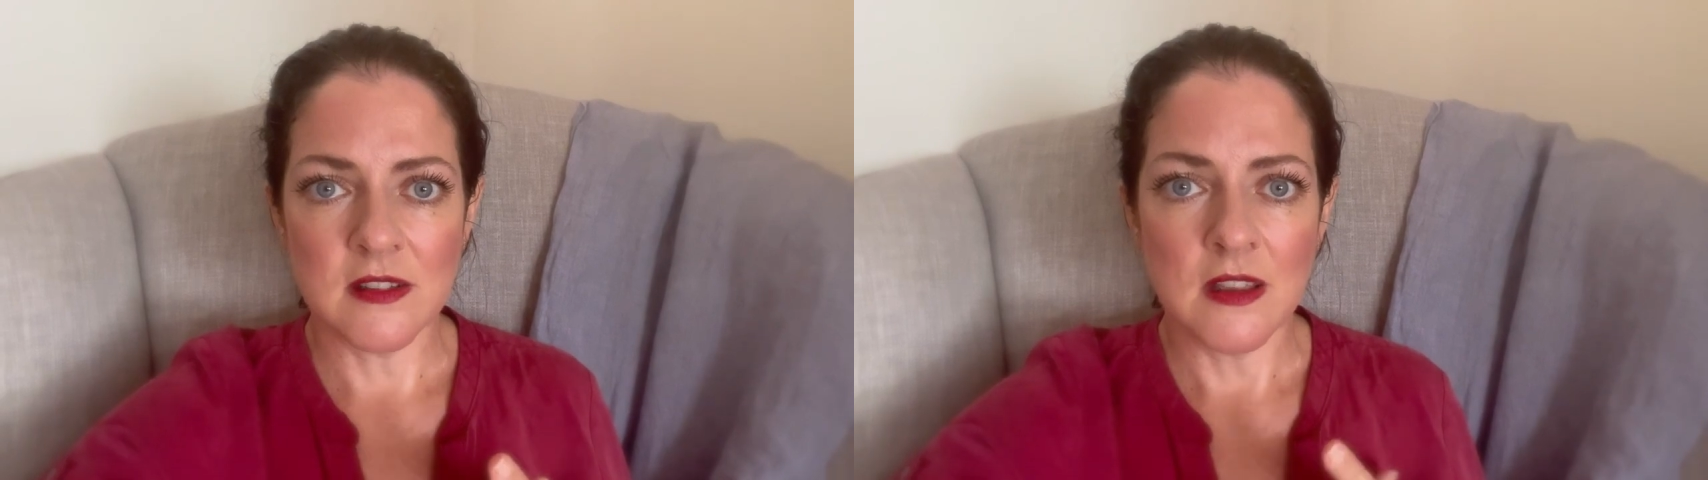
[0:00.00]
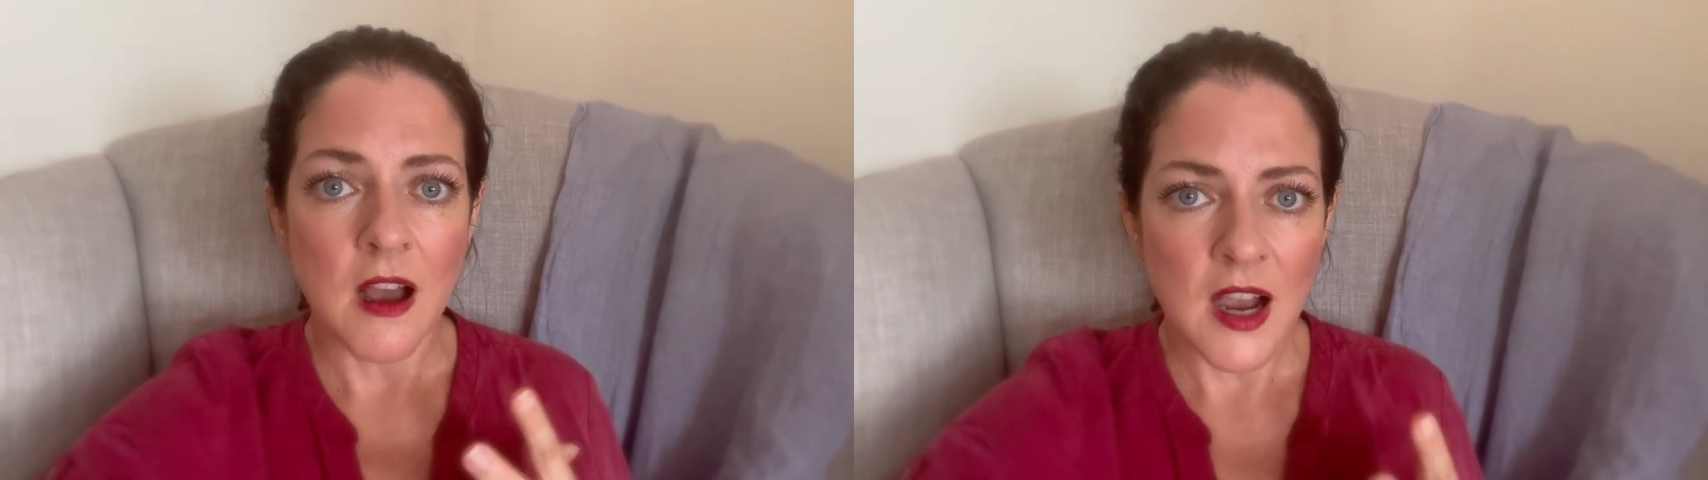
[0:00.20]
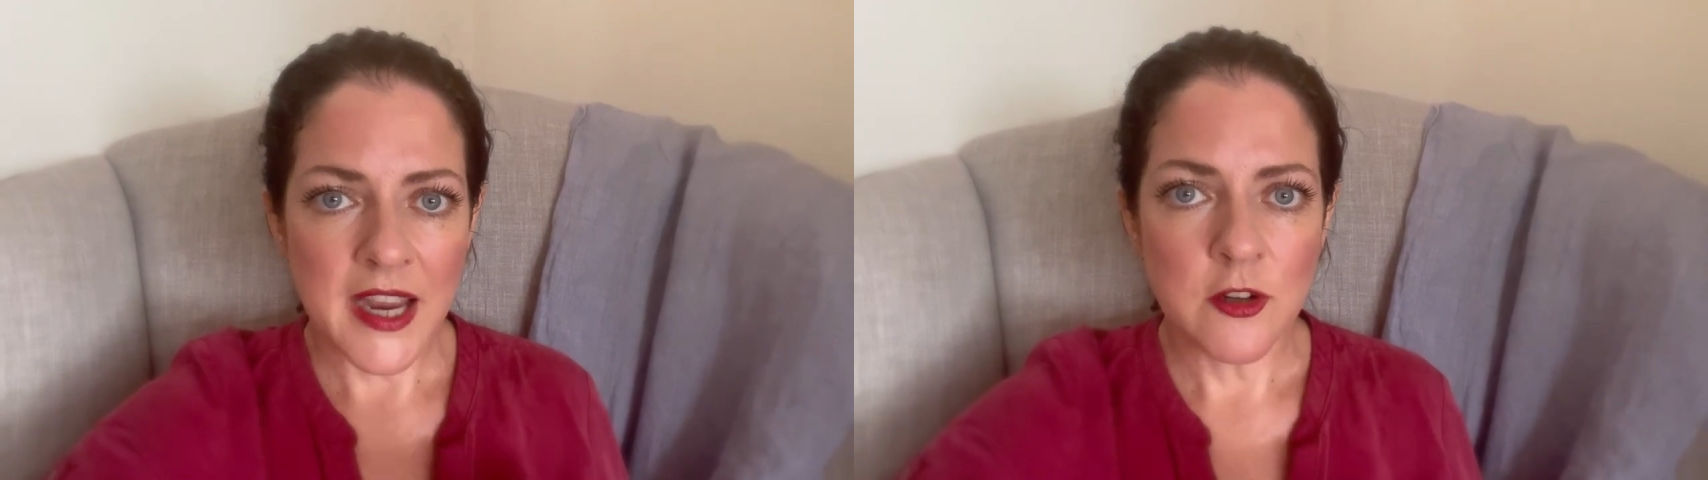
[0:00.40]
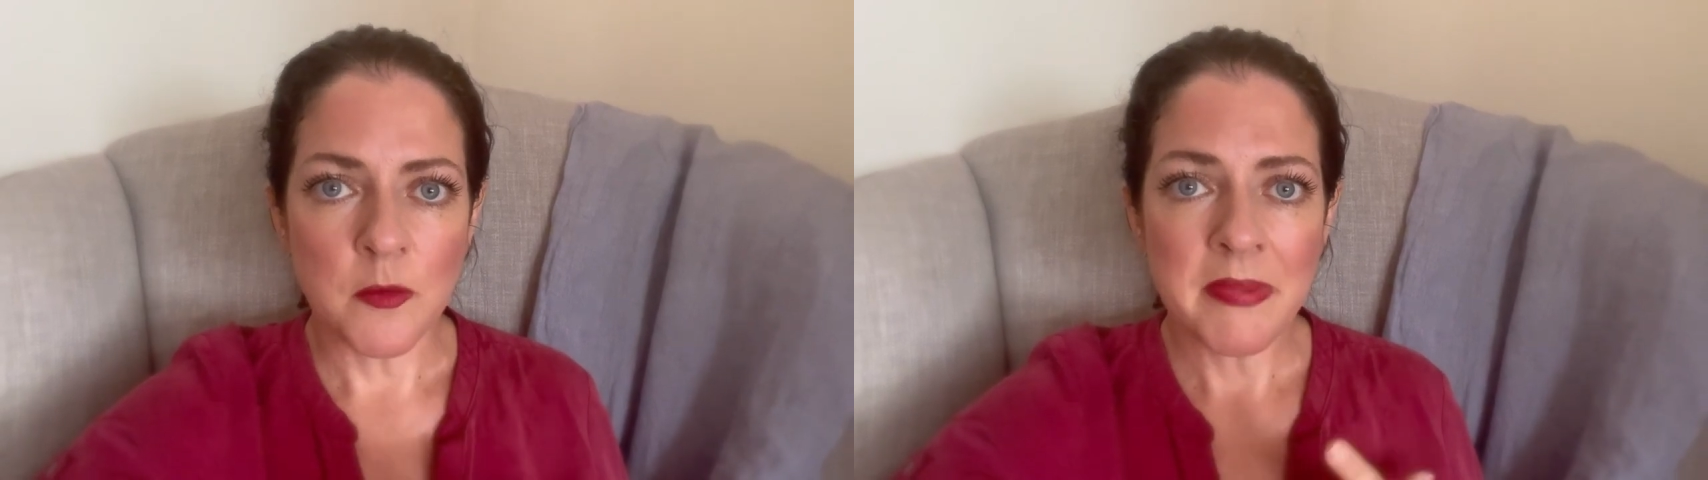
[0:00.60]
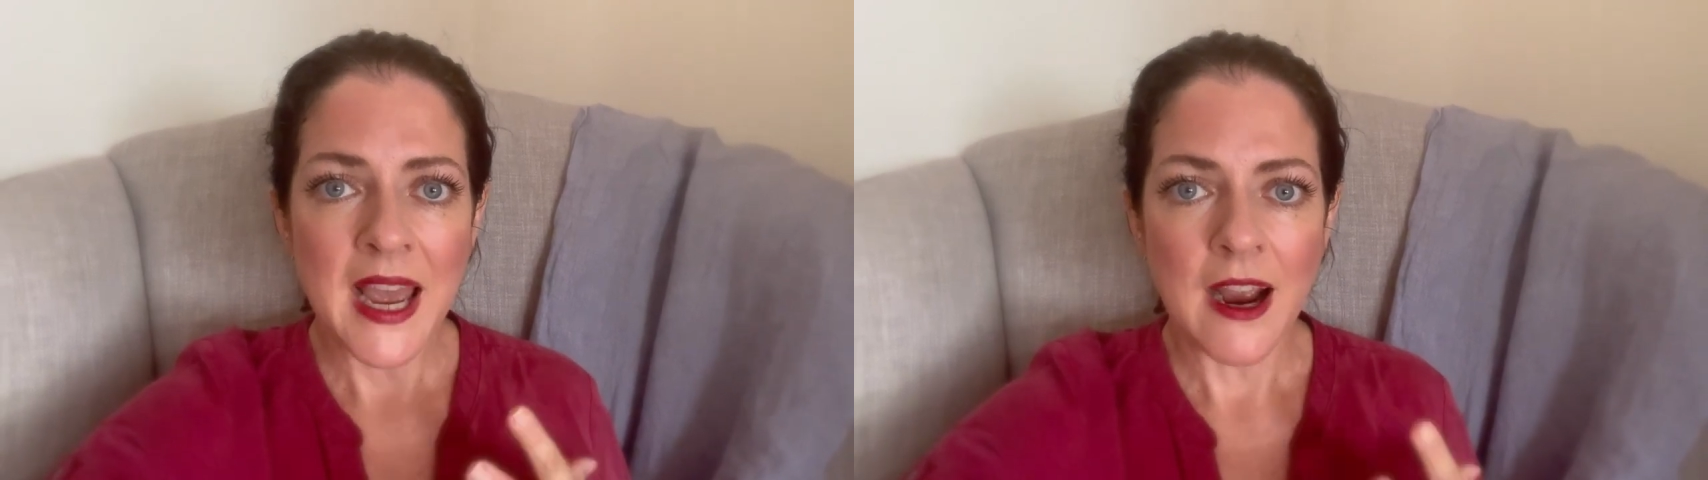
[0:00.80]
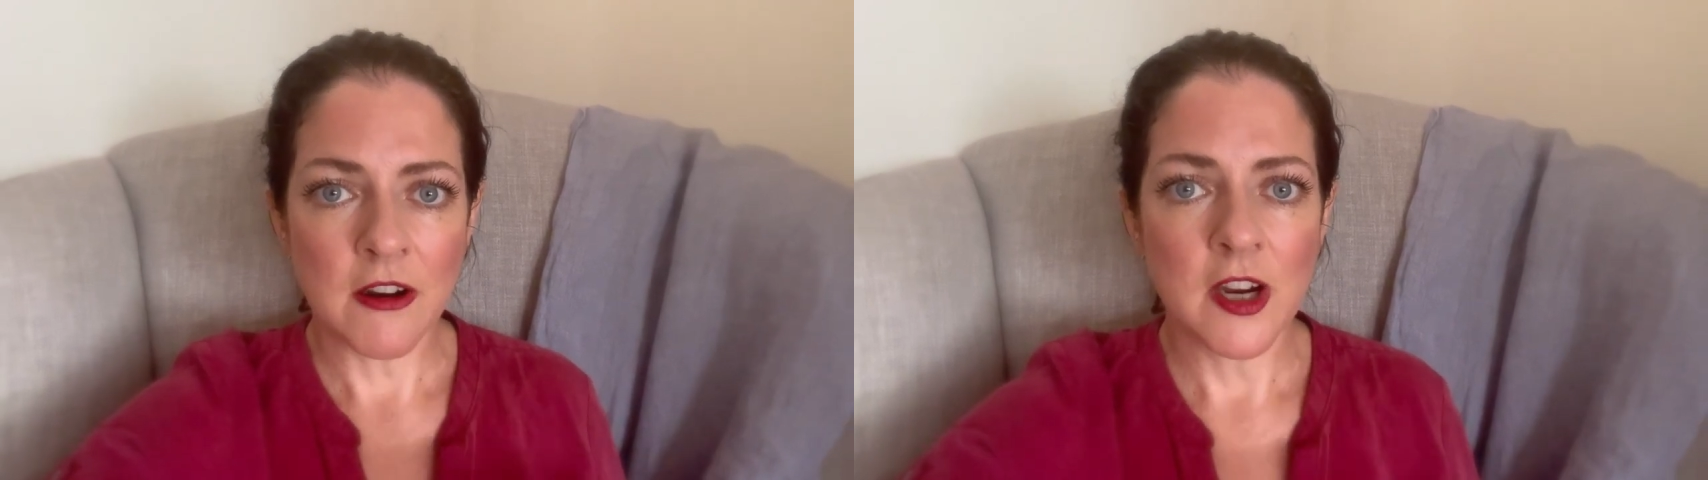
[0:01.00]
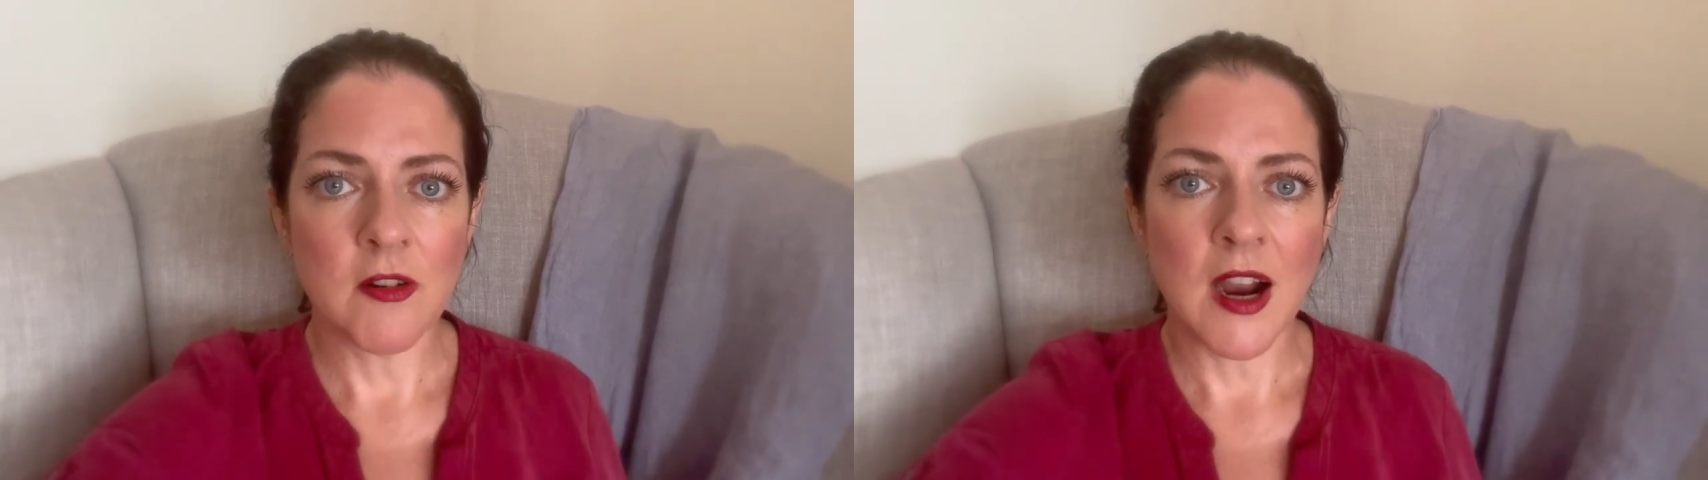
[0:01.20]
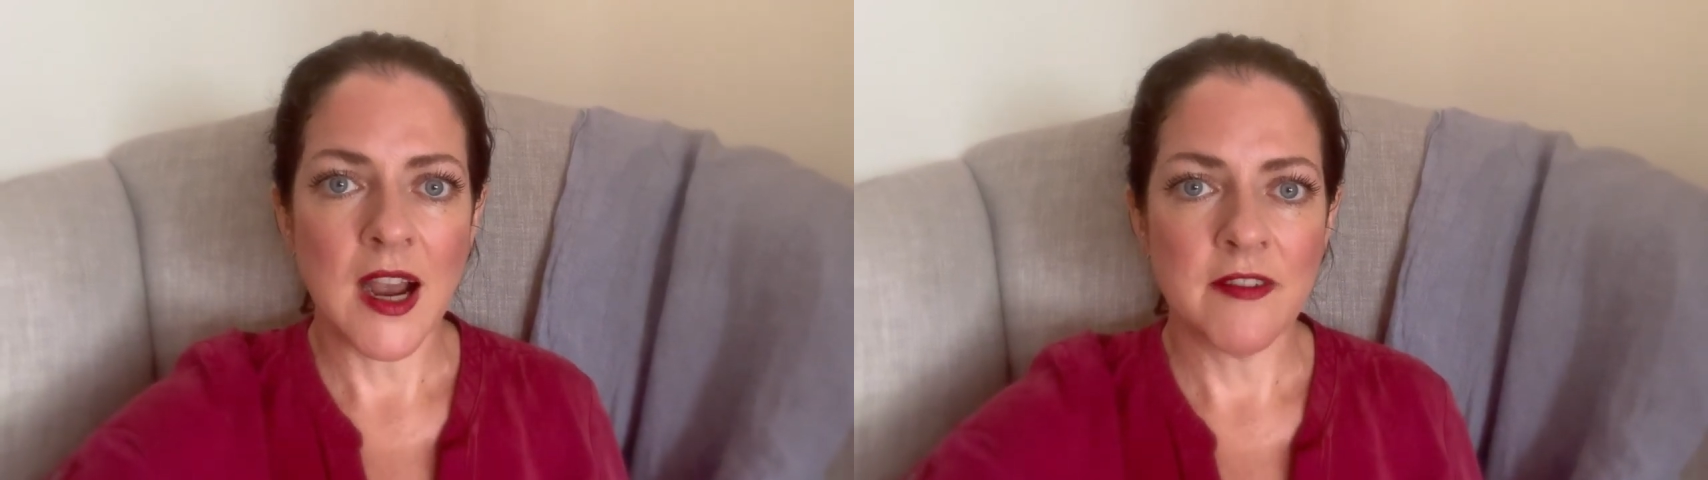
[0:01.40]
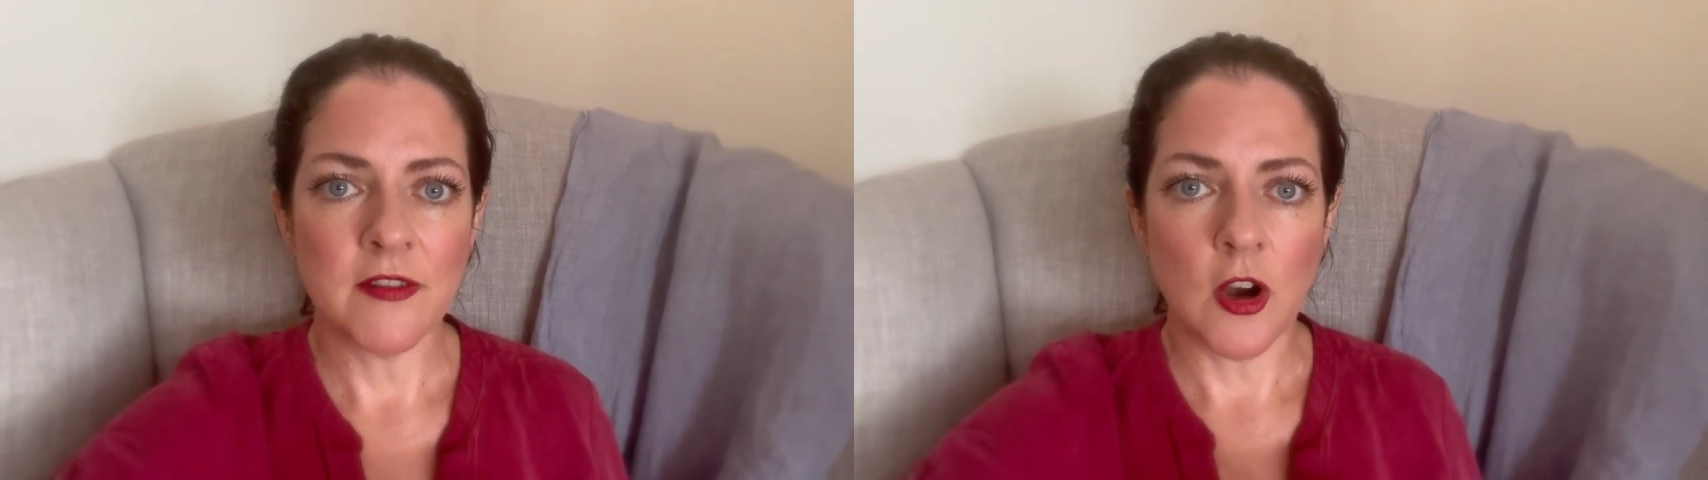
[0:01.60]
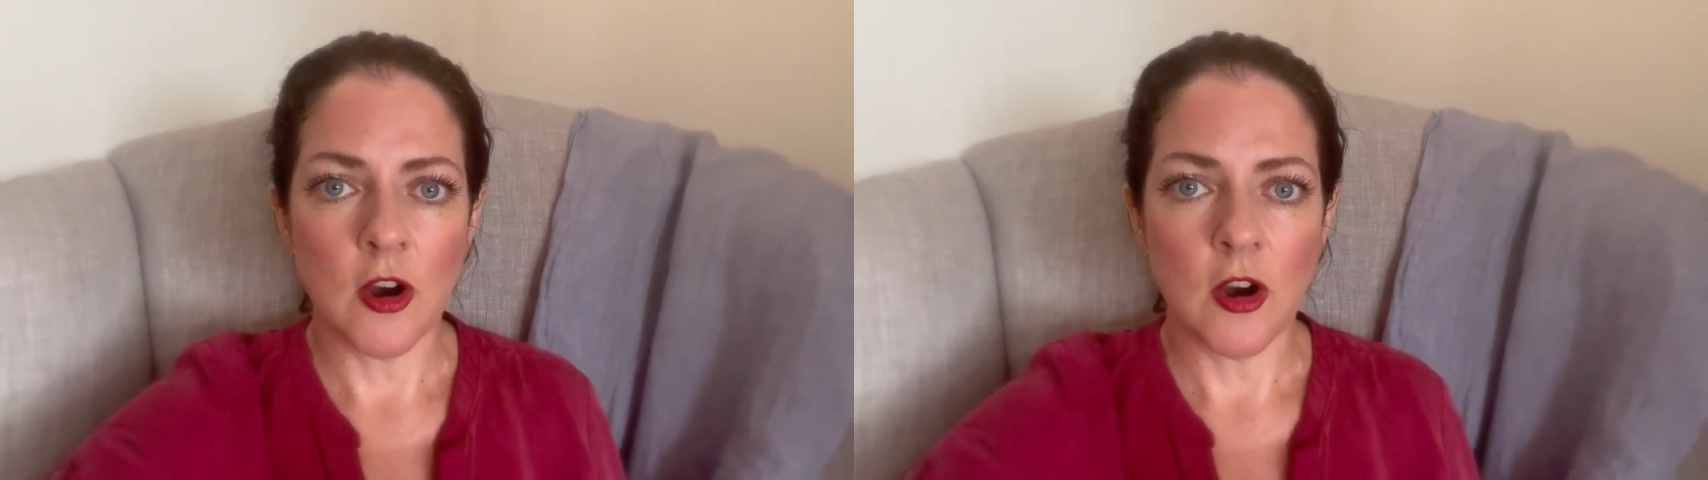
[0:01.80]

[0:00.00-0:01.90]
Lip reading: line or paragraph